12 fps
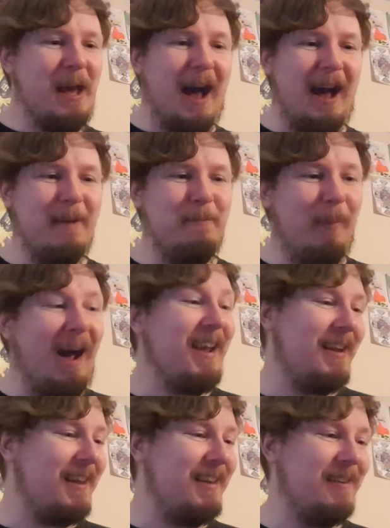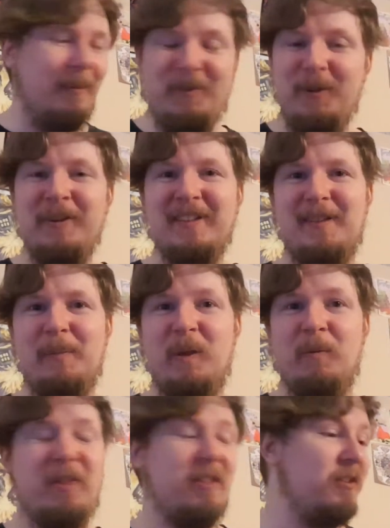I might end up doing
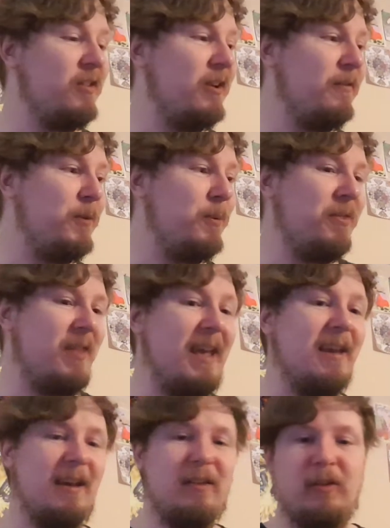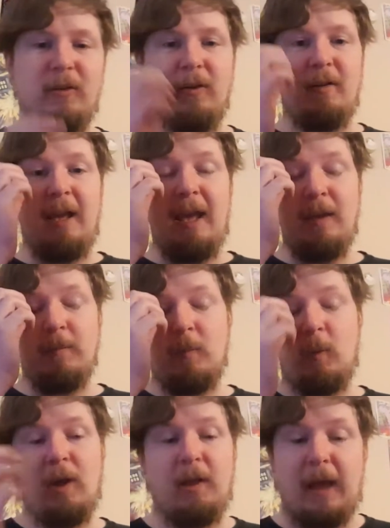something with this, and if you think it's a good game,
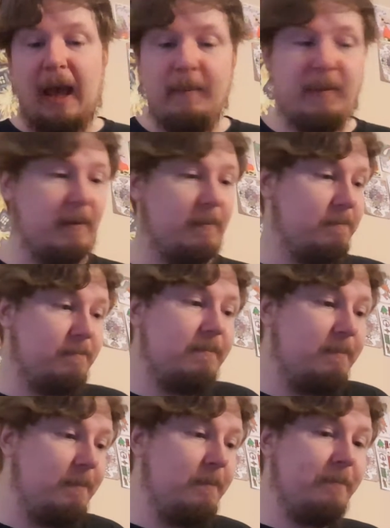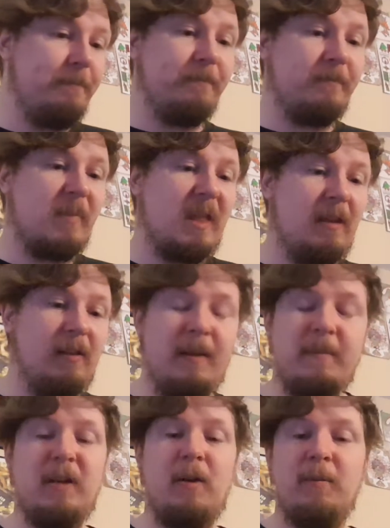well, I mean,
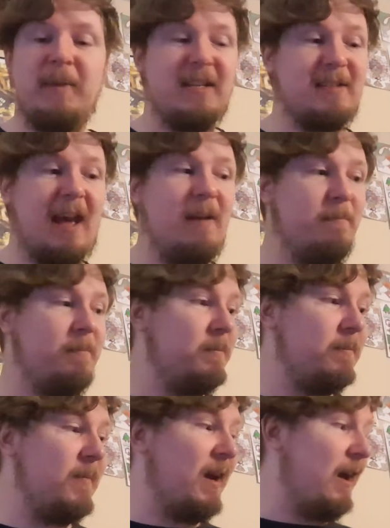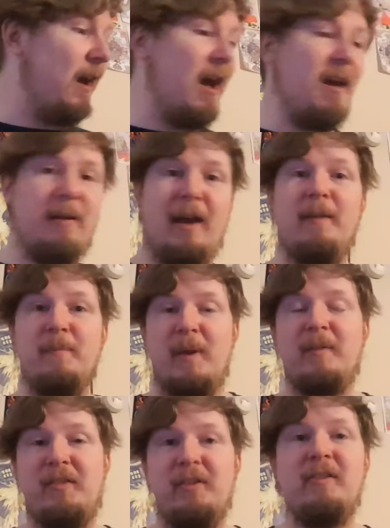let me know, because I
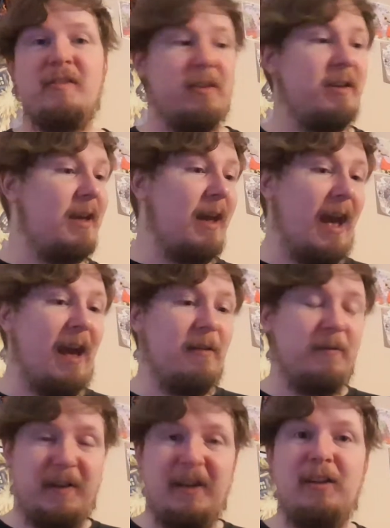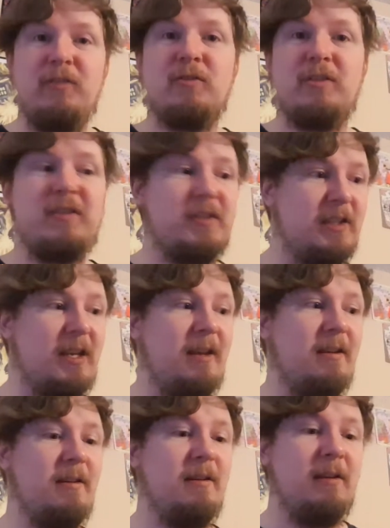seriously have an interest
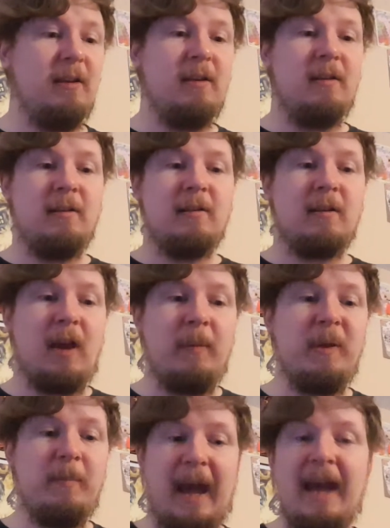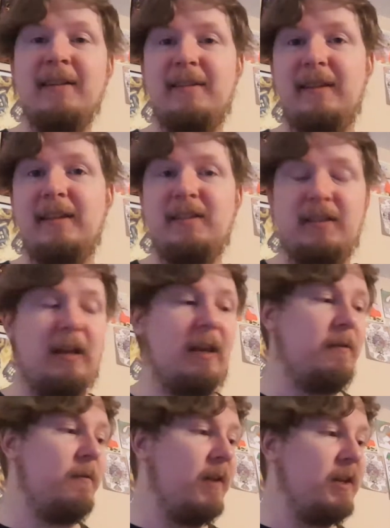in coming back to this
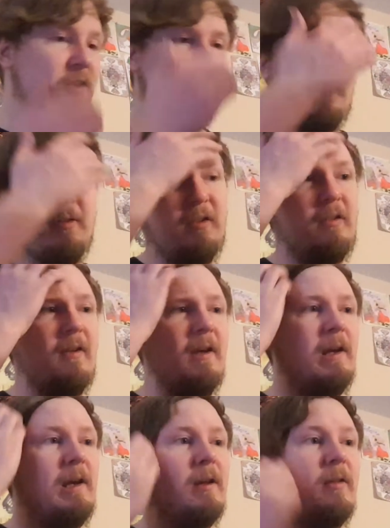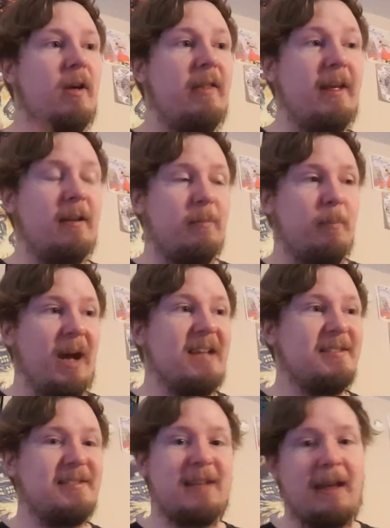and finishing this. That my
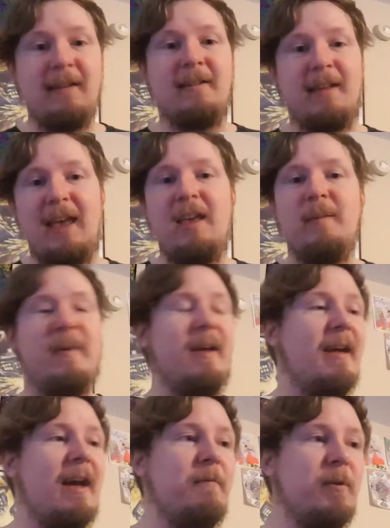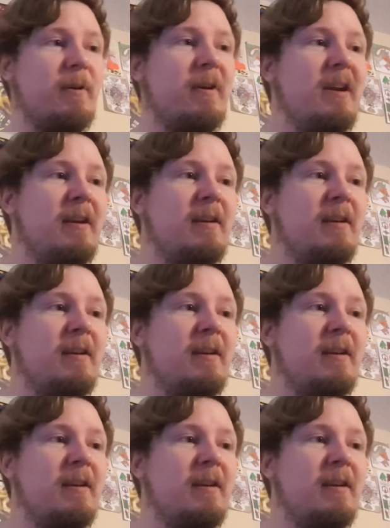second game ever